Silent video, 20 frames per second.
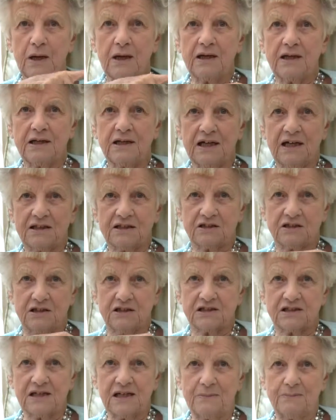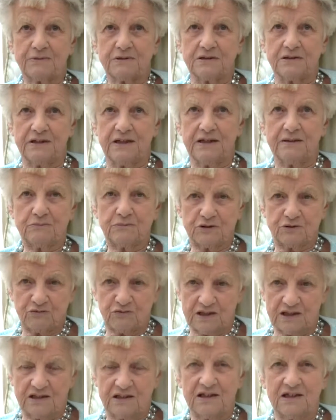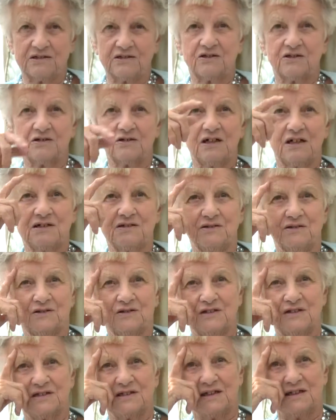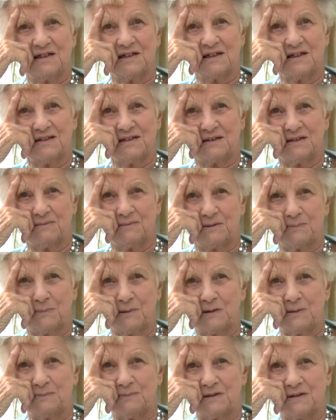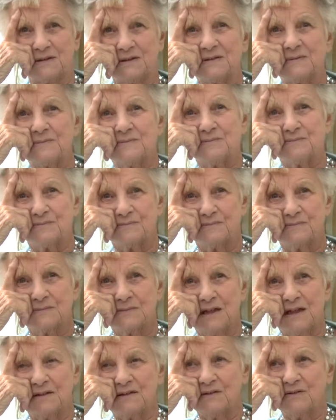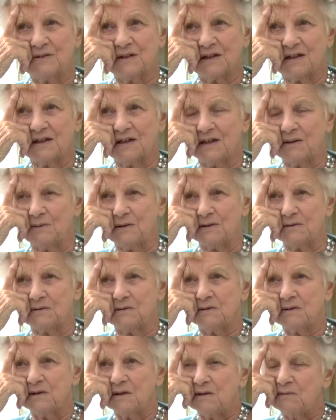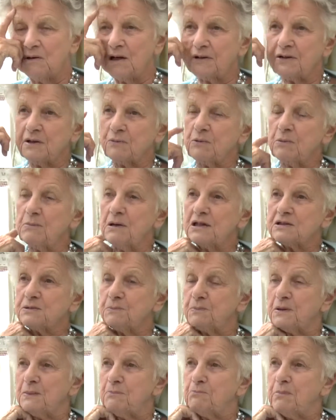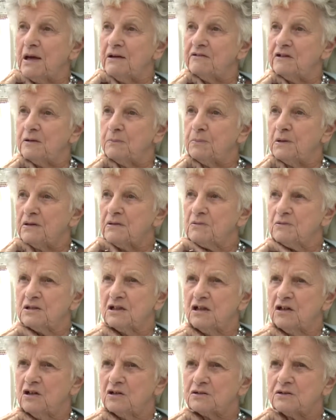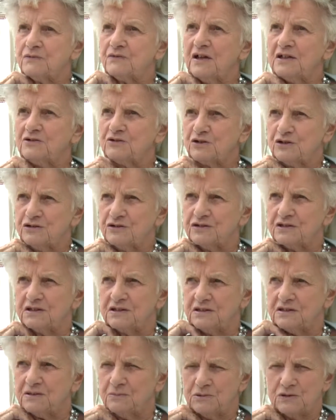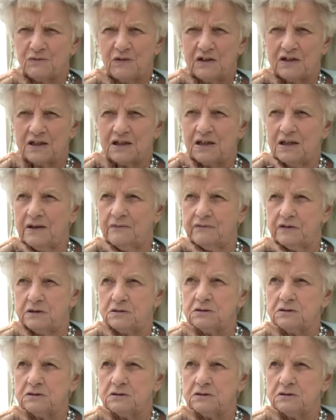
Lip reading: where he actually slept and that was right underground, you see, in case it was bombed. I don't think anyone... Well, I think we might have been buried, but there were a lot of entrances. It was very clever.